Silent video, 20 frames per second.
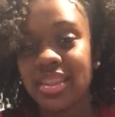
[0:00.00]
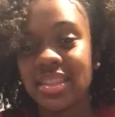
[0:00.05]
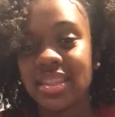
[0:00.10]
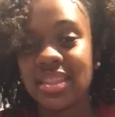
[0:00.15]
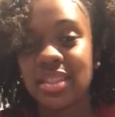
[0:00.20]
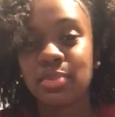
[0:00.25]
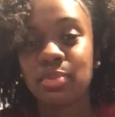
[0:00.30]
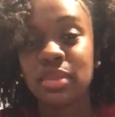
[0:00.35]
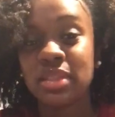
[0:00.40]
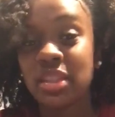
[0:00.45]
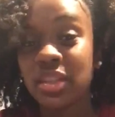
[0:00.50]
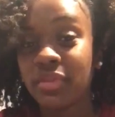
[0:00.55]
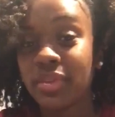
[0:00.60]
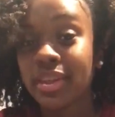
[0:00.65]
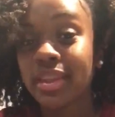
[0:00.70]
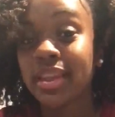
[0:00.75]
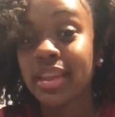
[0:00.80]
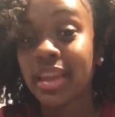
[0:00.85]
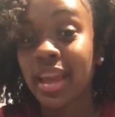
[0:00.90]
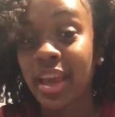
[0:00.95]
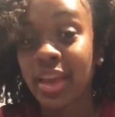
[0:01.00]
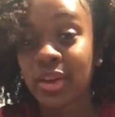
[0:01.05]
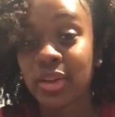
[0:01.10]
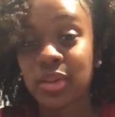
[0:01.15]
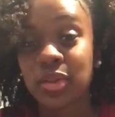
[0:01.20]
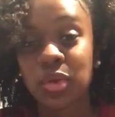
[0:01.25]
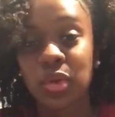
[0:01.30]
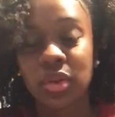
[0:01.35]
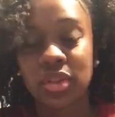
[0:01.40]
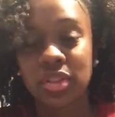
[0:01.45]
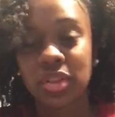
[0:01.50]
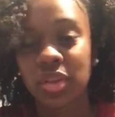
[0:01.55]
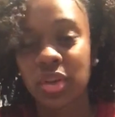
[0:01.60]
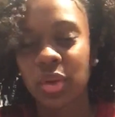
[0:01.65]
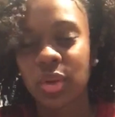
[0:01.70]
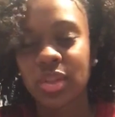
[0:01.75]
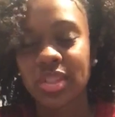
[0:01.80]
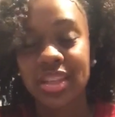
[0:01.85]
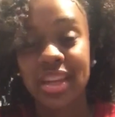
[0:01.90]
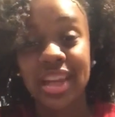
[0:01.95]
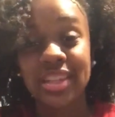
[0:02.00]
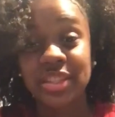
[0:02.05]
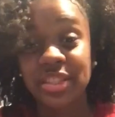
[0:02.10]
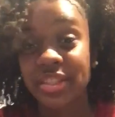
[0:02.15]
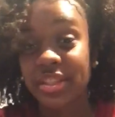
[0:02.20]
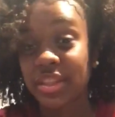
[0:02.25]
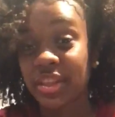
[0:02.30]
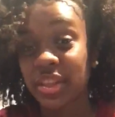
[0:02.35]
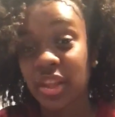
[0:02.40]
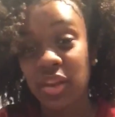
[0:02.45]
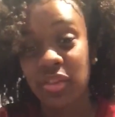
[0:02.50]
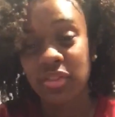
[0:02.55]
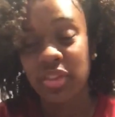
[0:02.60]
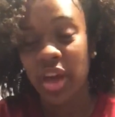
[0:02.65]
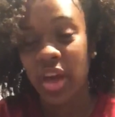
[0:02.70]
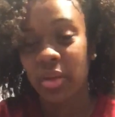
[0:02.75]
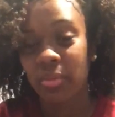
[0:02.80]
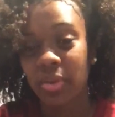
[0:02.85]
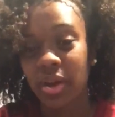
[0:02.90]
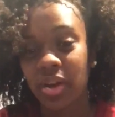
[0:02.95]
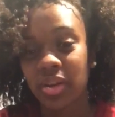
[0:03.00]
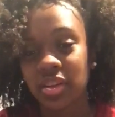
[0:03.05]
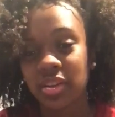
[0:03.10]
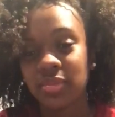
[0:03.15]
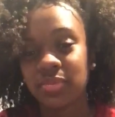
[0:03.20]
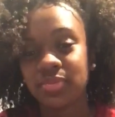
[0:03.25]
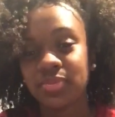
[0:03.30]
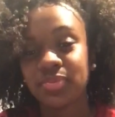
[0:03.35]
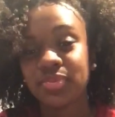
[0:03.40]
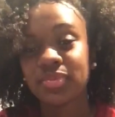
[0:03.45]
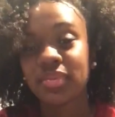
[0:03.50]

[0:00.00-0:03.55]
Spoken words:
it's specifically catered towards girls, and I just love that about it.